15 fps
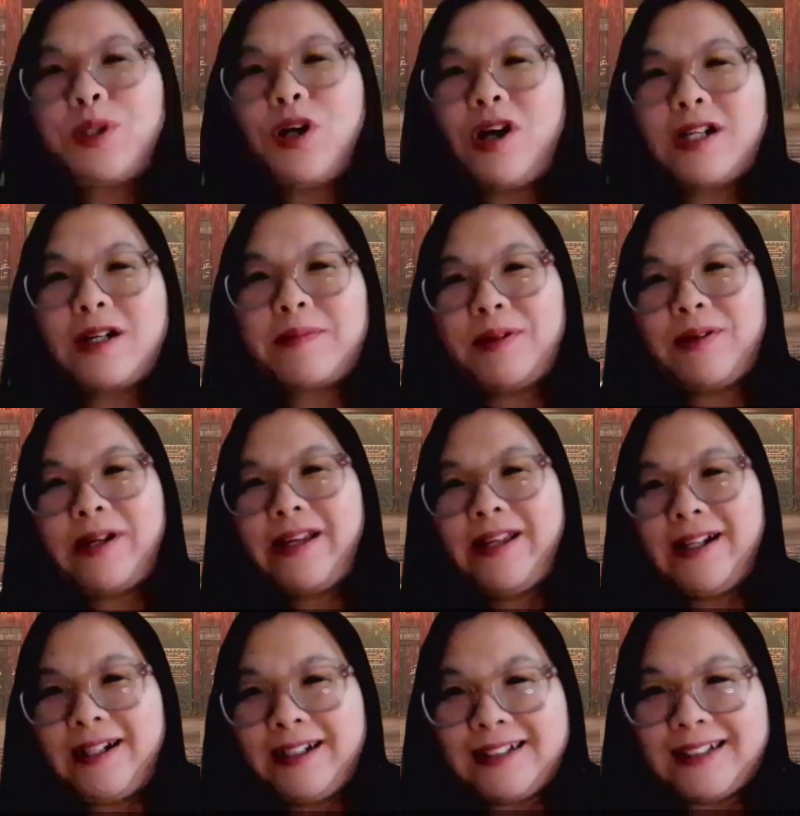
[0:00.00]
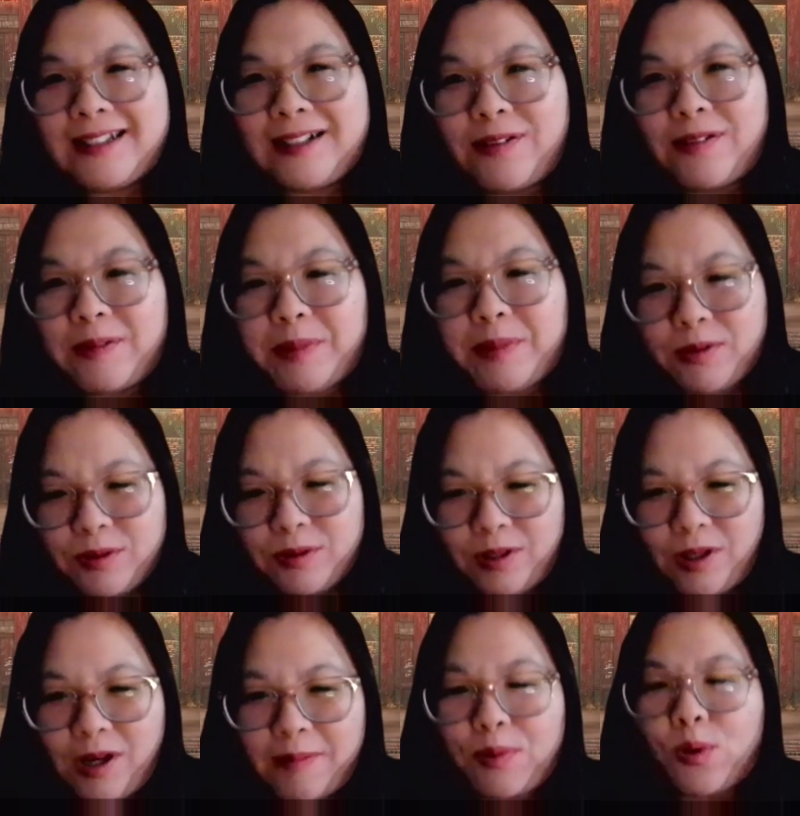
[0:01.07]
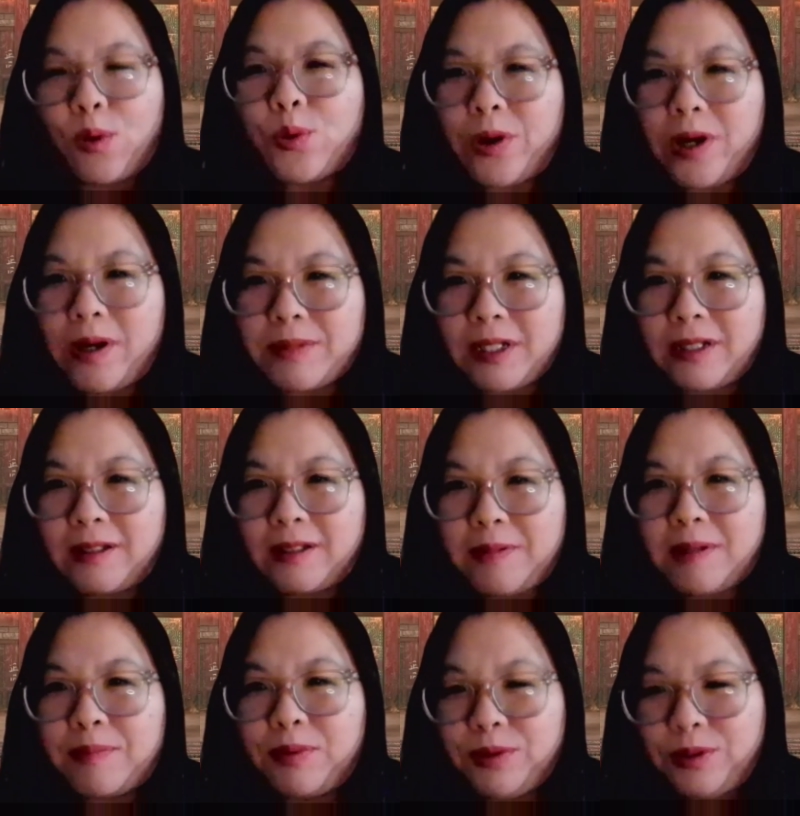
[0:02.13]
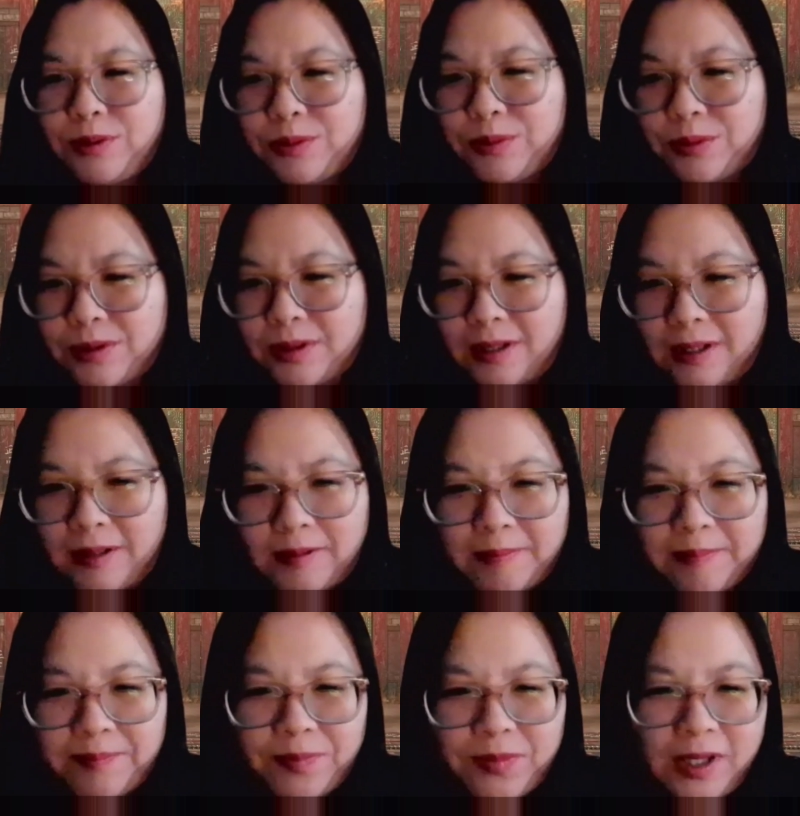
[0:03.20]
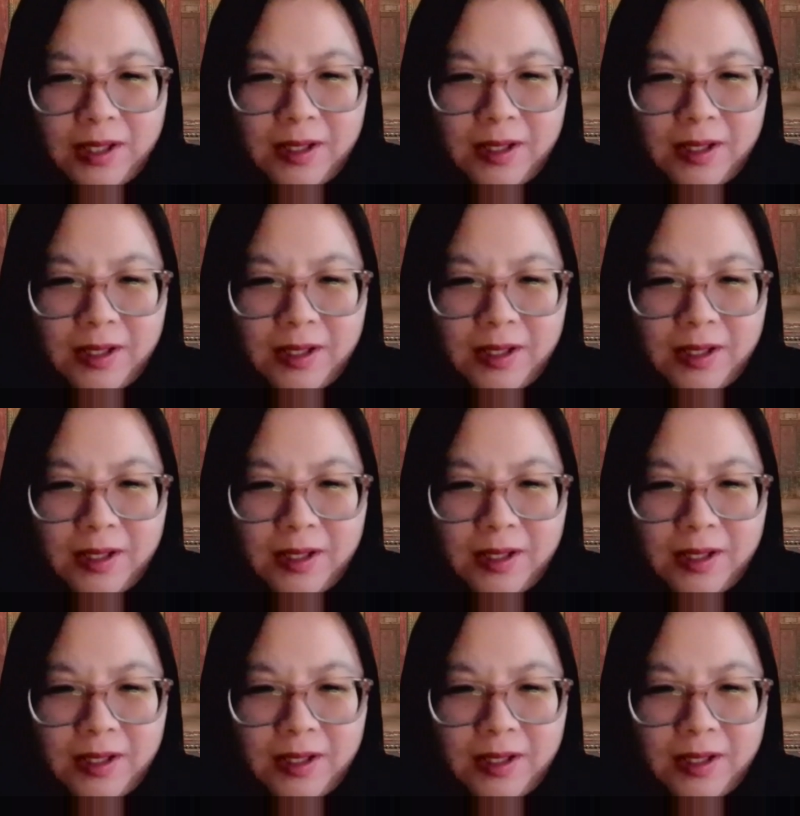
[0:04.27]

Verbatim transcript: as we talk about AI and stuff, I mean, there's a yeah. lot of programs I think people use. Um,